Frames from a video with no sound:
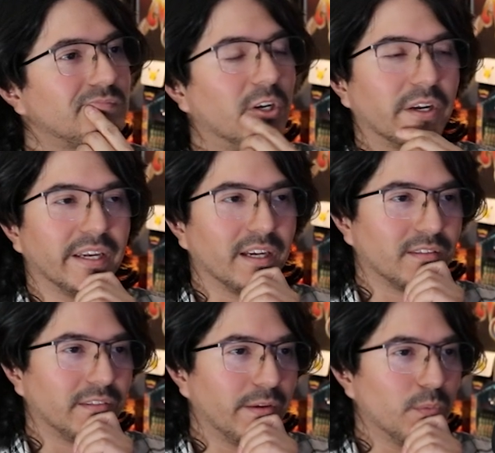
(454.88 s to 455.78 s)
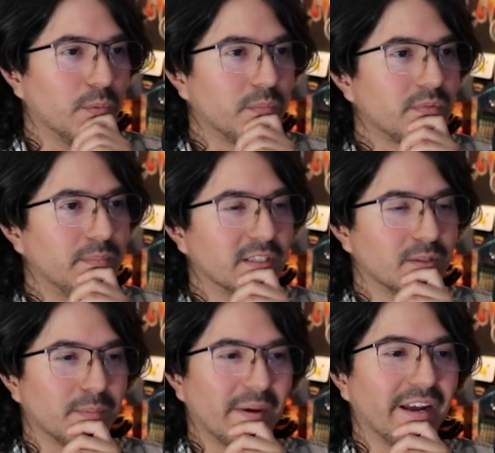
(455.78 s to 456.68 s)
Okay, yeah, they won't mess
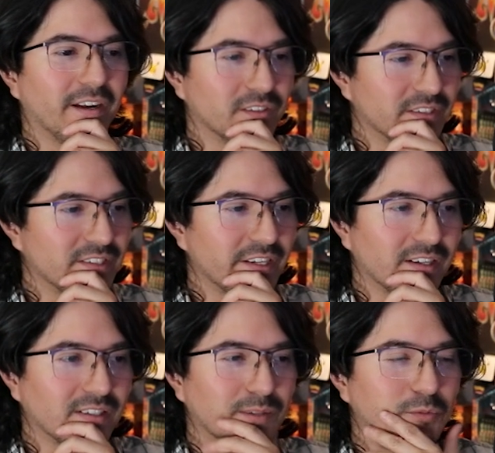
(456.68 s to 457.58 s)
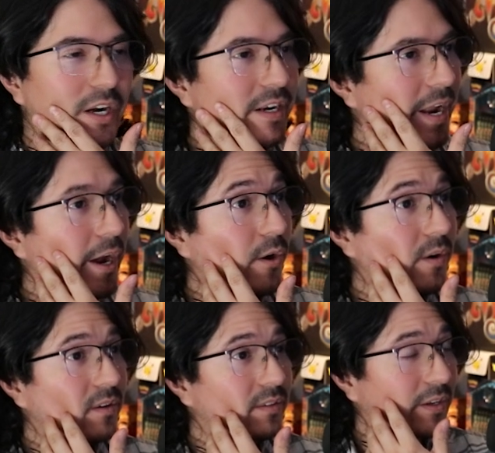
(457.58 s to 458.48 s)
up with my hand, I was going to say. Because I'm trying to now
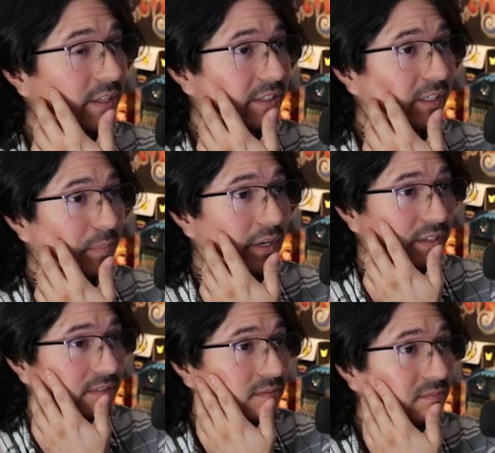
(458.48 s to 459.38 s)
that I think about it.